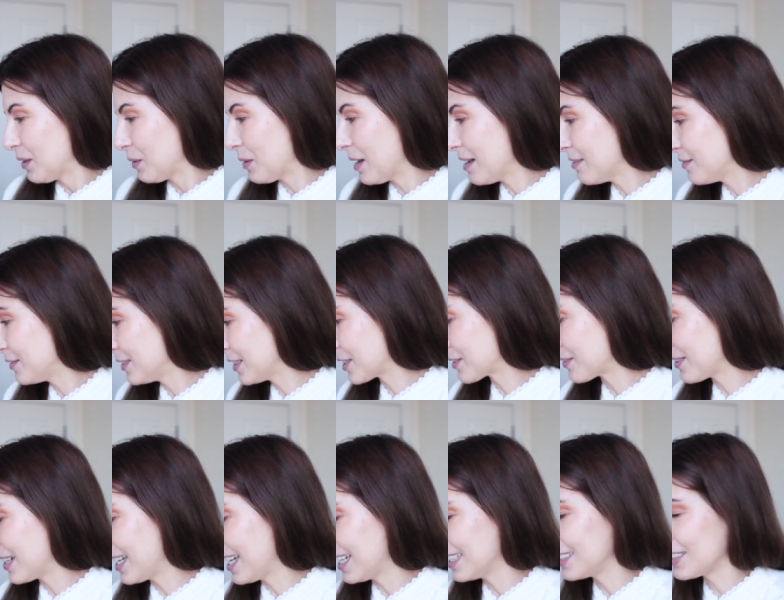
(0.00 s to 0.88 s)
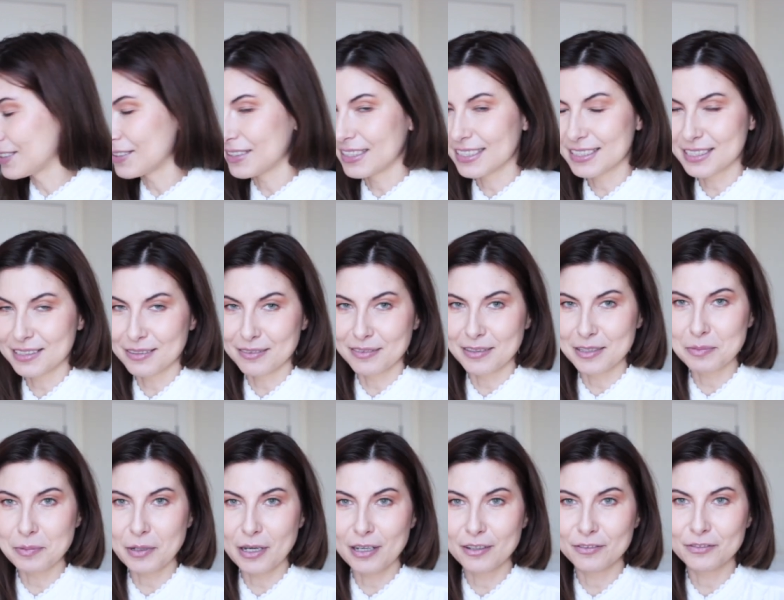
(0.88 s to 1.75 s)
Whoever the creator is of
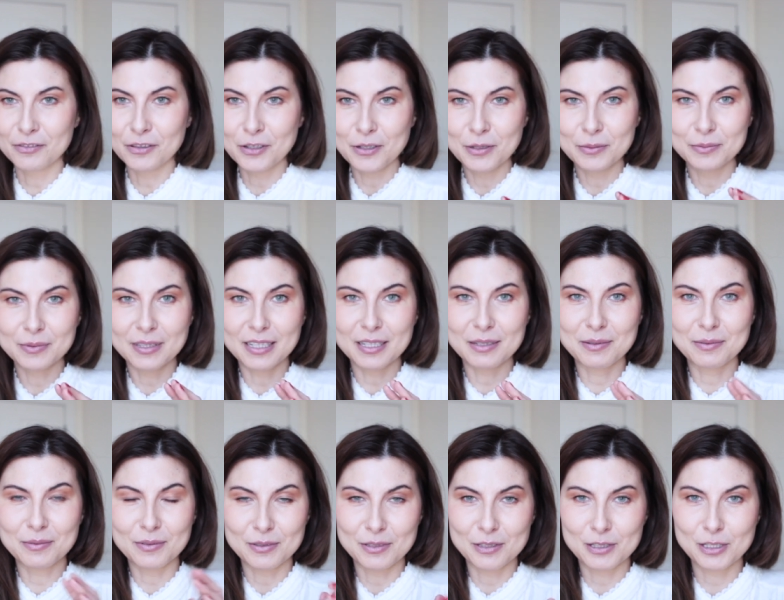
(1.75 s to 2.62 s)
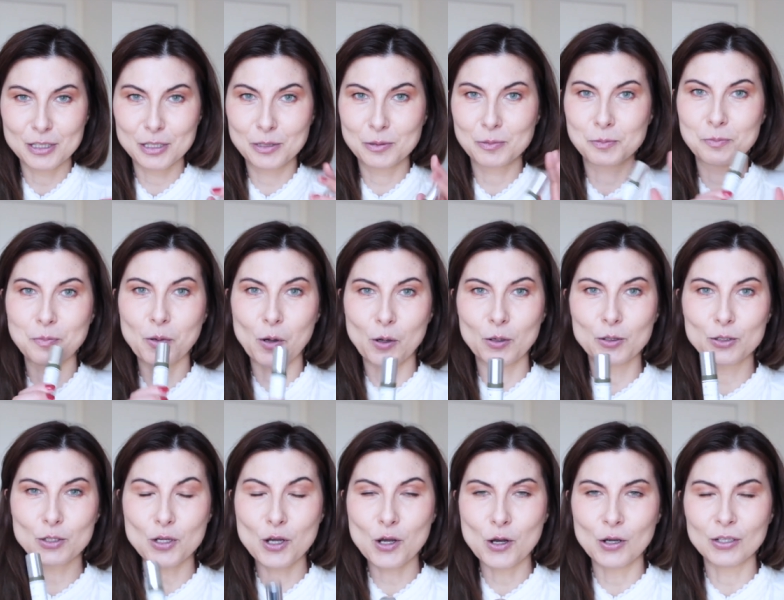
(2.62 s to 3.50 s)
this perfume, that was
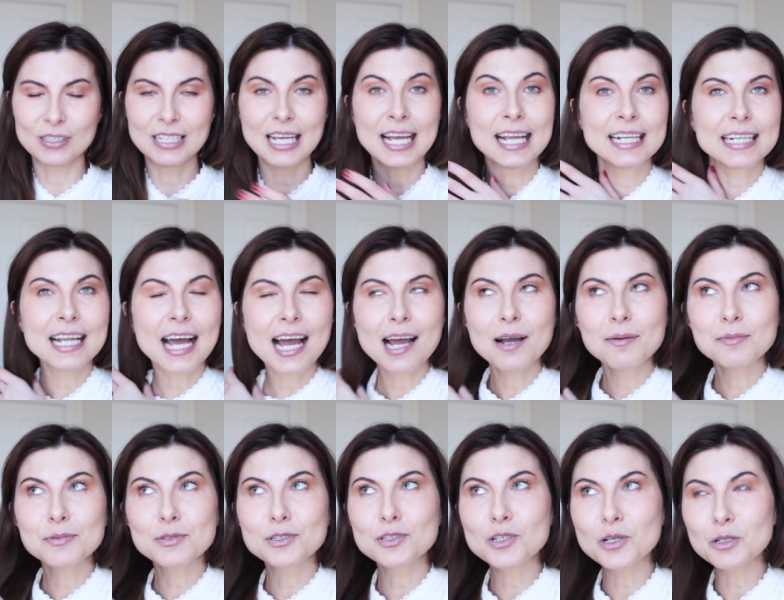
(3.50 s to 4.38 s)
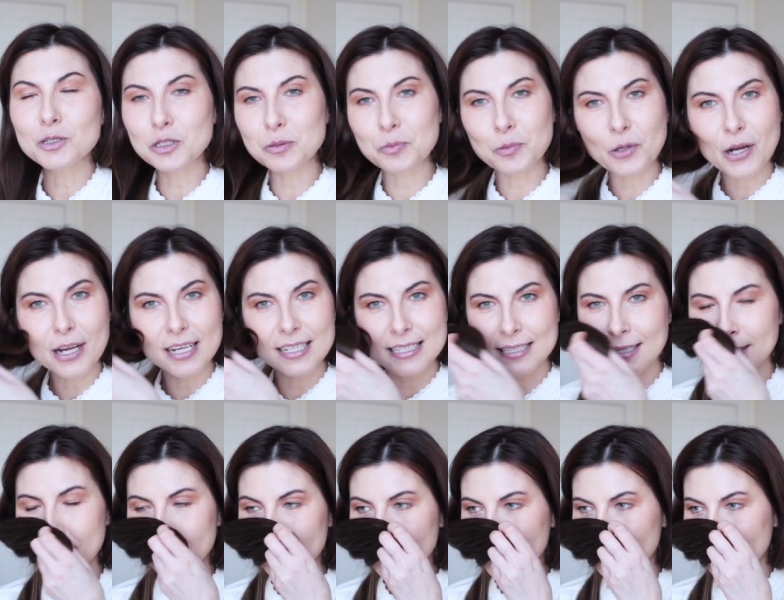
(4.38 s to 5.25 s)
spot on. And I'm so surprised
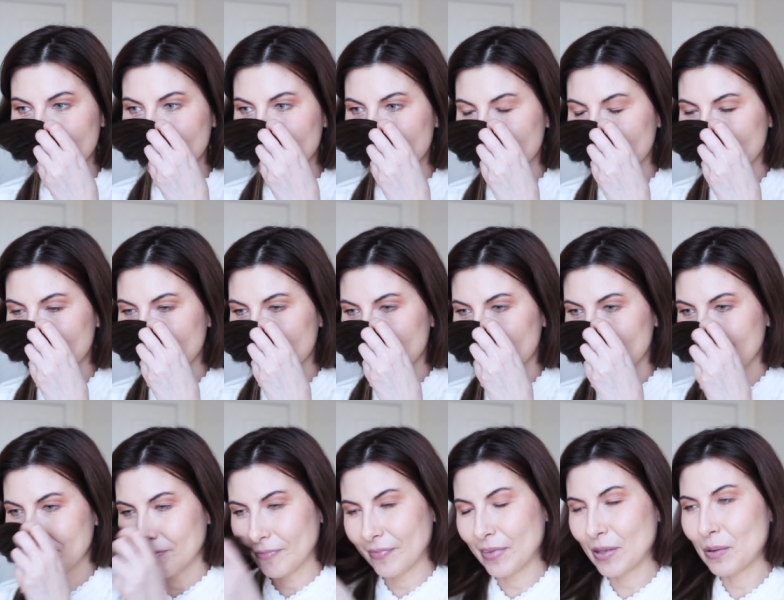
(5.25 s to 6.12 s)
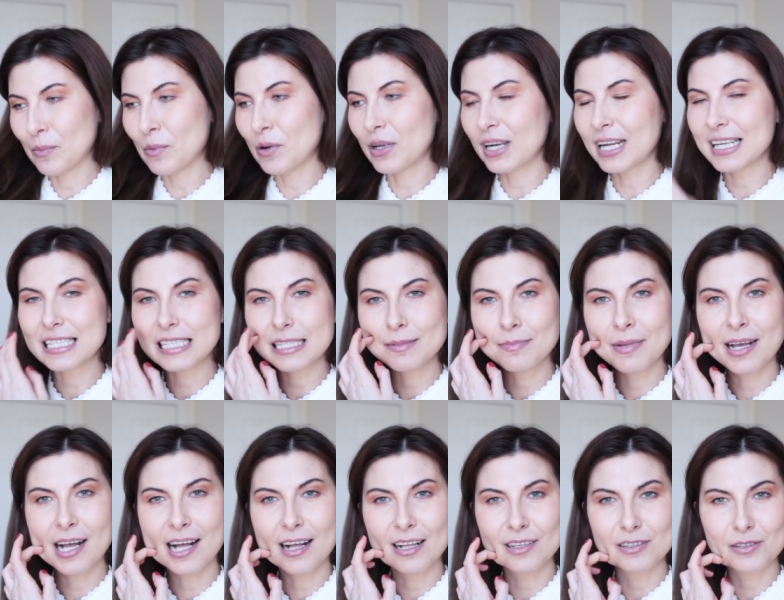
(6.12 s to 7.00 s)
that what I
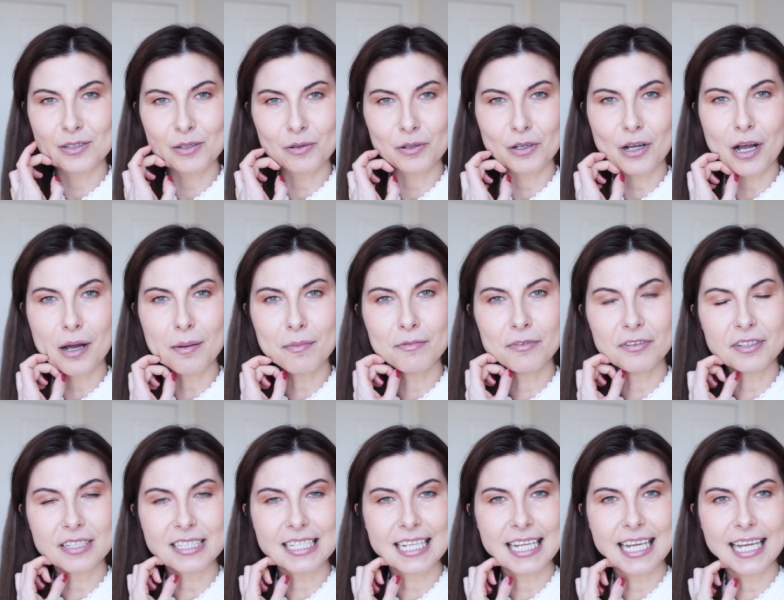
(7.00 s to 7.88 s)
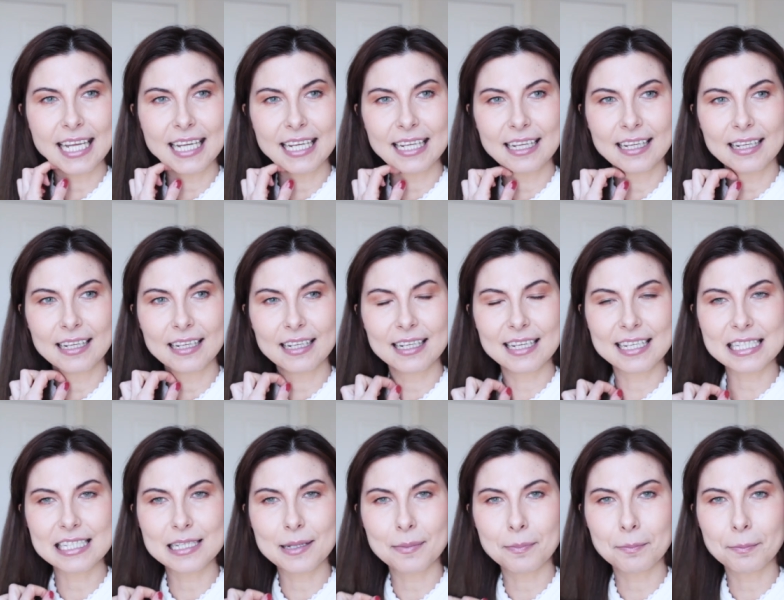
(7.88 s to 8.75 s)
smell so comforting
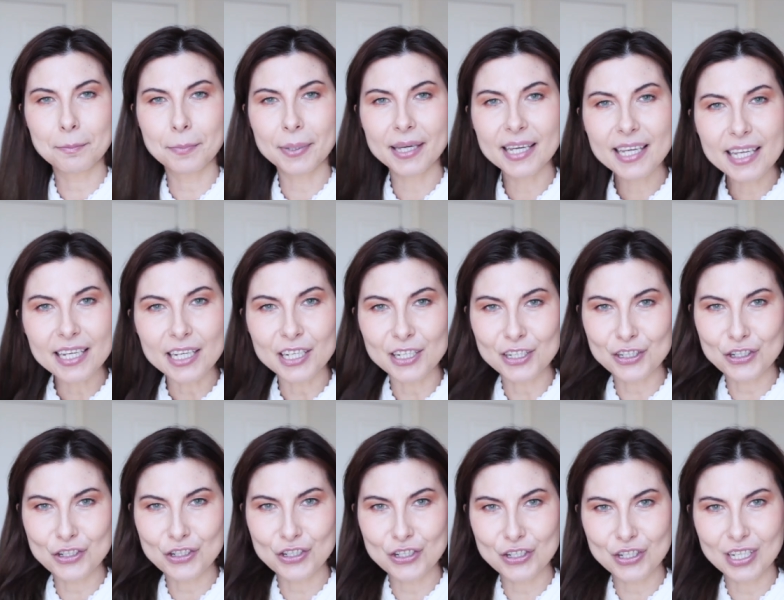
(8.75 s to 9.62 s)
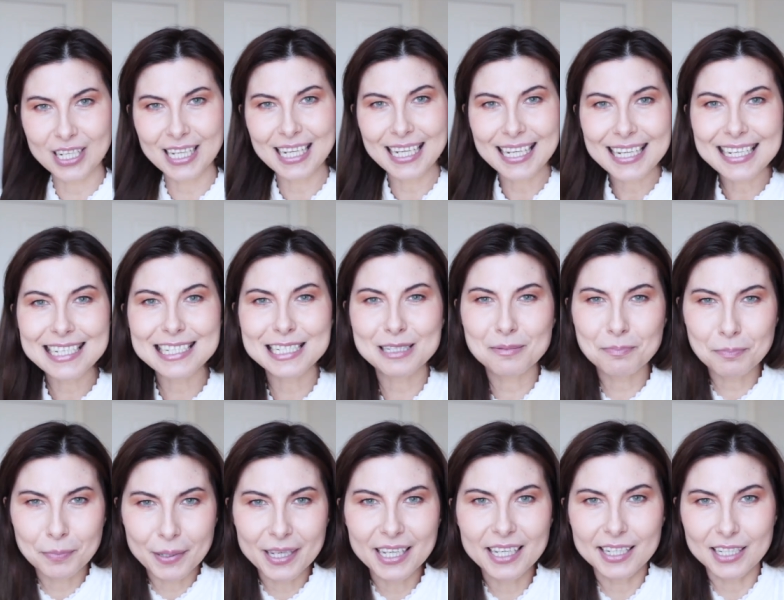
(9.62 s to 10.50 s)
is the peach. It is
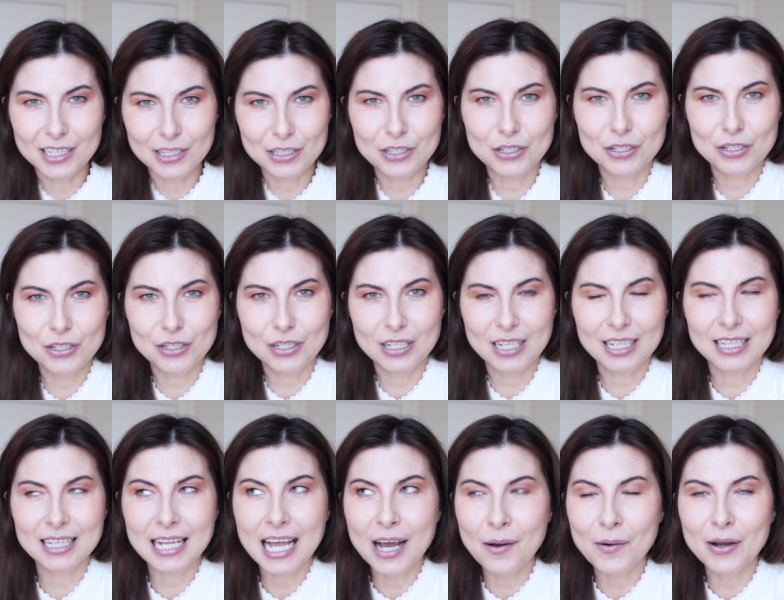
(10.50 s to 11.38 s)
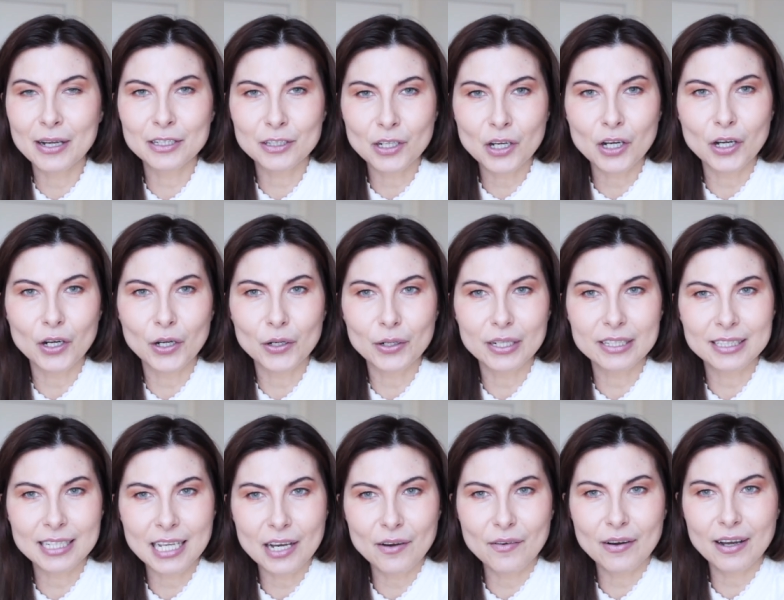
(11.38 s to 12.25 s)
peach, and now I know,
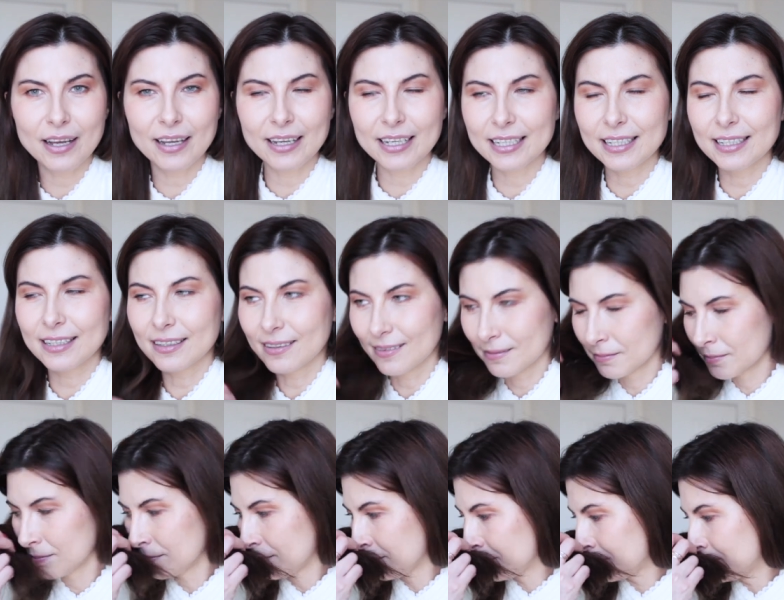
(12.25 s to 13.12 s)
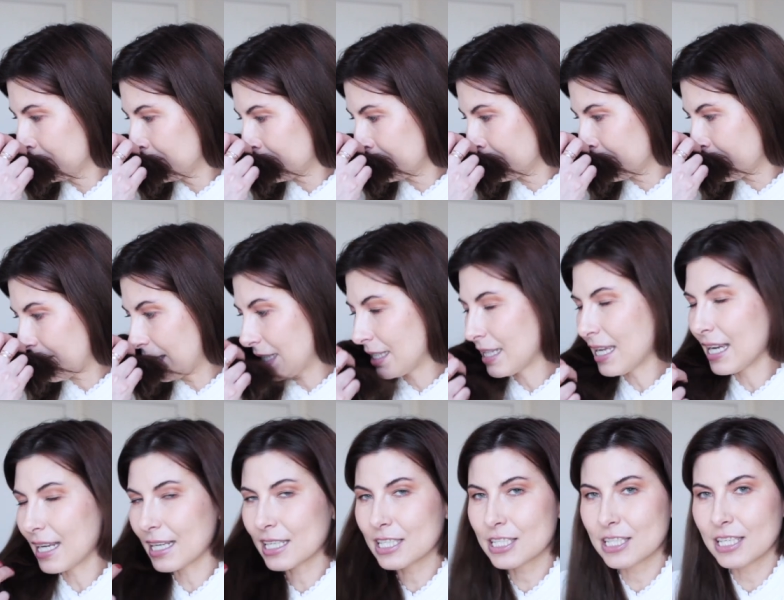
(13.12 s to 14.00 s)
and now I can
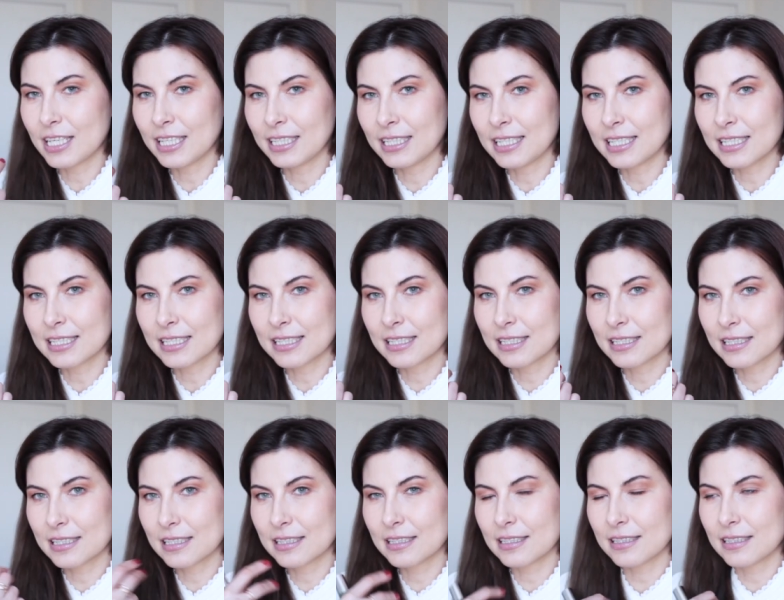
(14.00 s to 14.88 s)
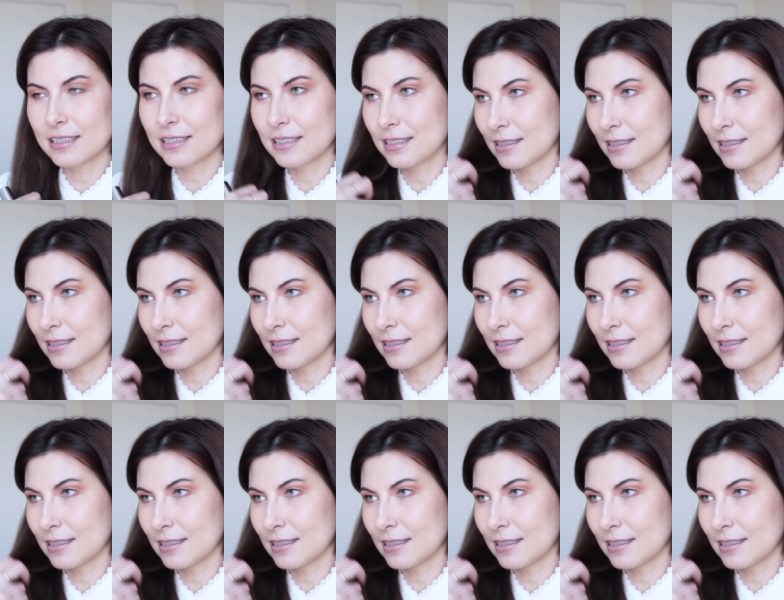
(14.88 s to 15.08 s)
actually this